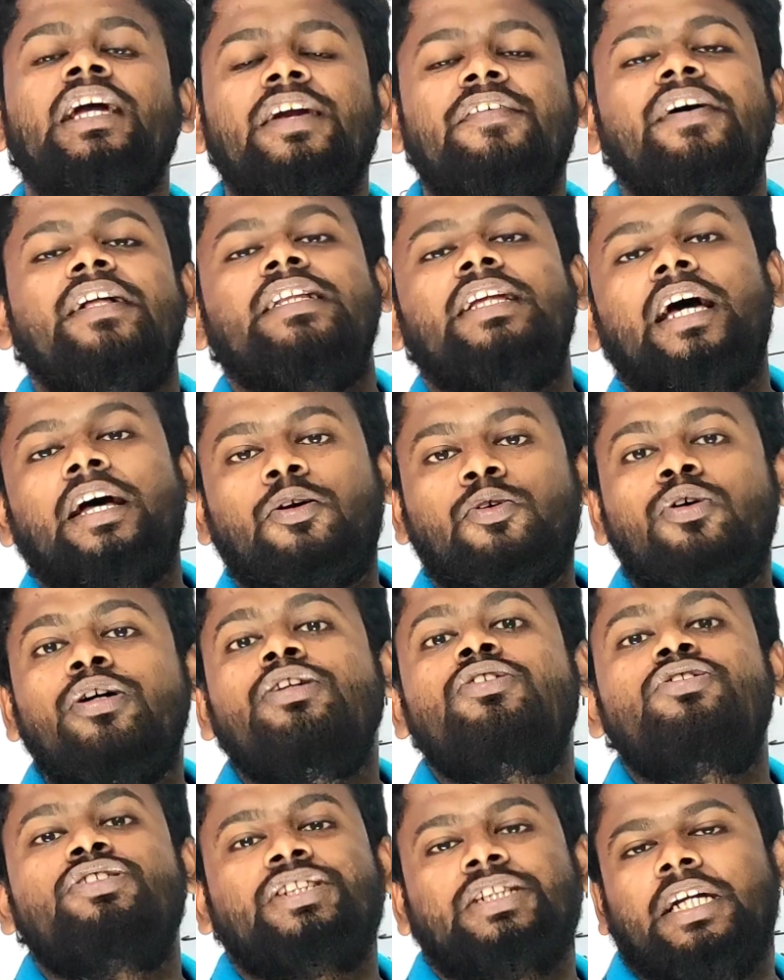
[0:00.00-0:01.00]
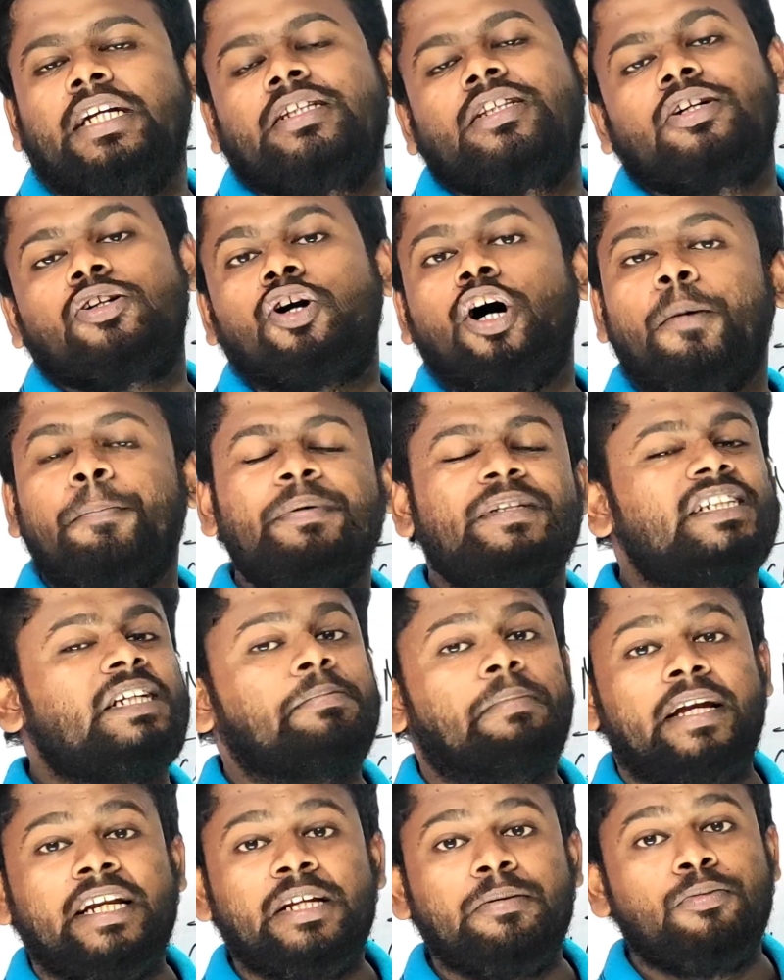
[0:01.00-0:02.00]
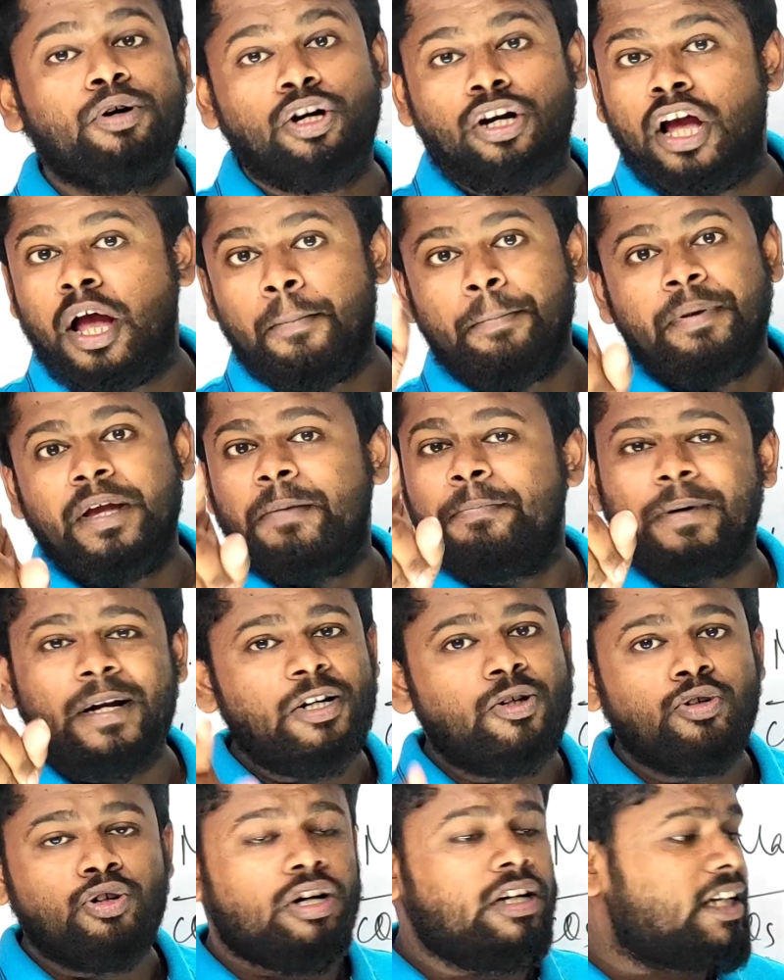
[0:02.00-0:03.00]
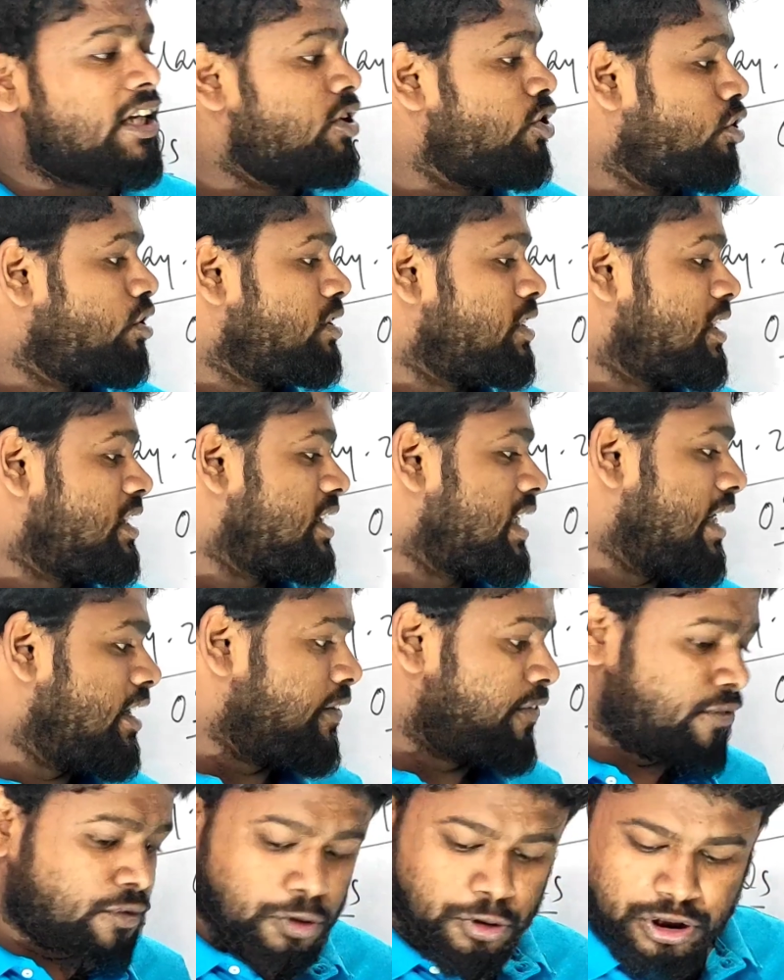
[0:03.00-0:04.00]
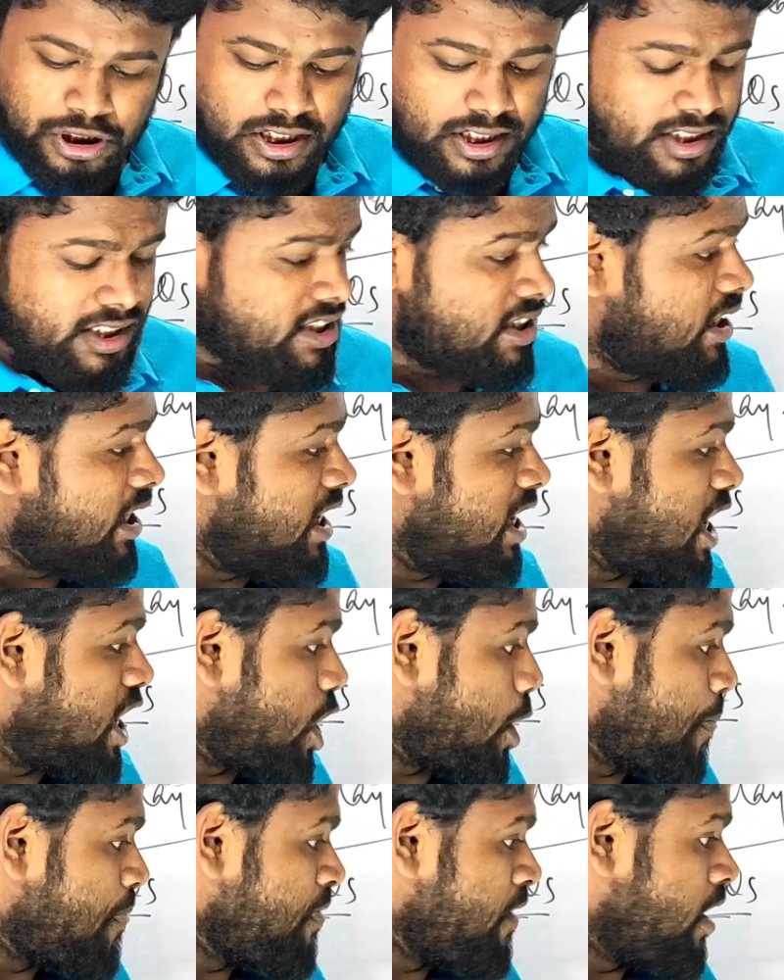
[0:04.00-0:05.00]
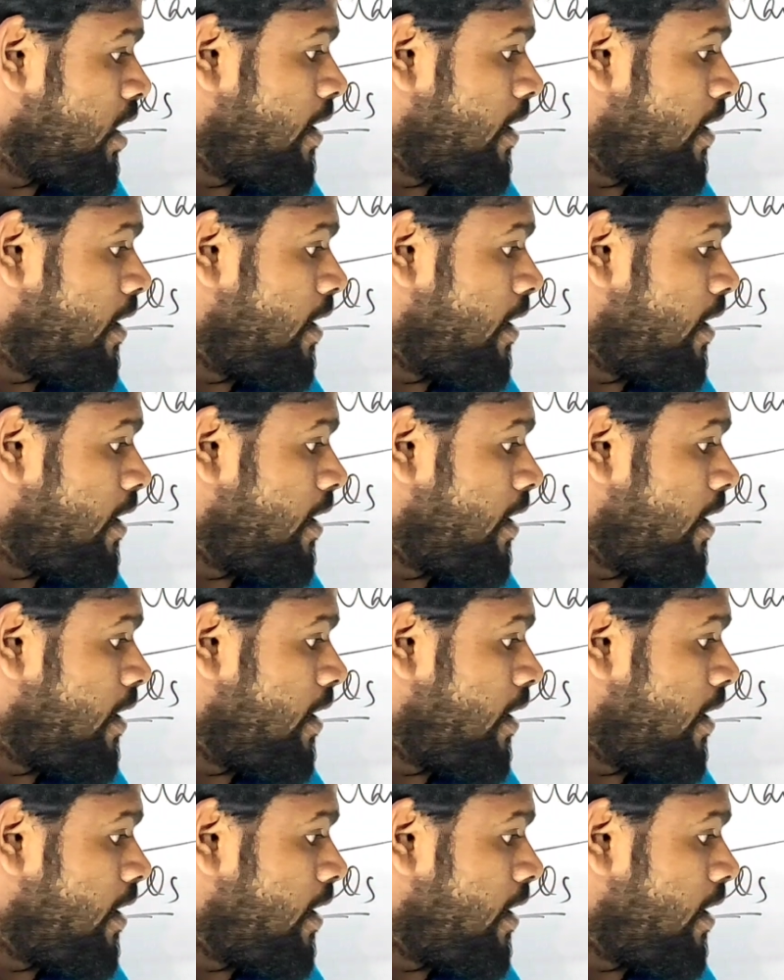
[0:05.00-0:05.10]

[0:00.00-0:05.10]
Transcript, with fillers: Even they are going to check the copies and many more, people. Do not ignore such kind of questions. Clear?